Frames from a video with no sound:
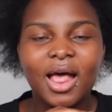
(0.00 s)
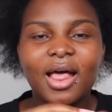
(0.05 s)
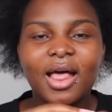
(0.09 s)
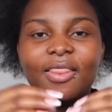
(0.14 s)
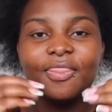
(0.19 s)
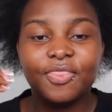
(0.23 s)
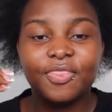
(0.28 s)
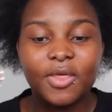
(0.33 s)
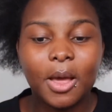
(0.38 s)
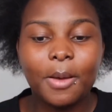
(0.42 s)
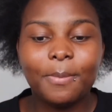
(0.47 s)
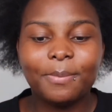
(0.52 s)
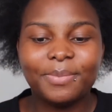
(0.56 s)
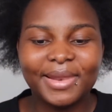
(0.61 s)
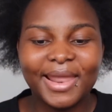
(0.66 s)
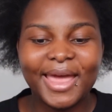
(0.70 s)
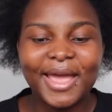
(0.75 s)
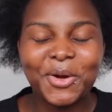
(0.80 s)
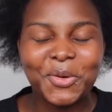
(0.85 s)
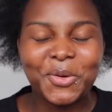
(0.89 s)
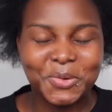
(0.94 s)
The
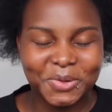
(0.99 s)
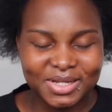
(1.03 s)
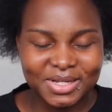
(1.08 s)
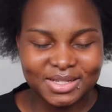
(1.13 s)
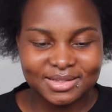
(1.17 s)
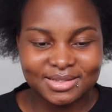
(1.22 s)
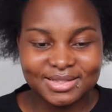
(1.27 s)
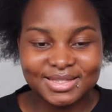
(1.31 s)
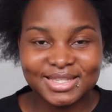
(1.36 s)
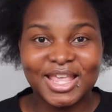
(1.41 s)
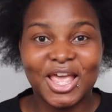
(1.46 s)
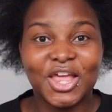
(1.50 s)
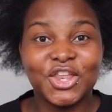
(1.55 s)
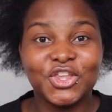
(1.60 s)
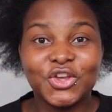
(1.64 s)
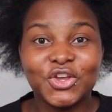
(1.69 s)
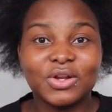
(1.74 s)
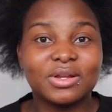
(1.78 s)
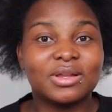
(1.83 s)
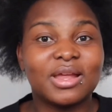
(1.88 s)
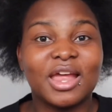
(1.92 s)
black ones, can
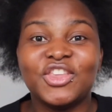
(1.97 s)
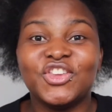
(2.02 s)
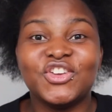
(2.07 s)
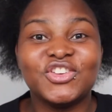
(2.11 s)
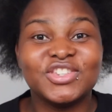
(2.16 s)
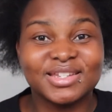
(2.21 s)
you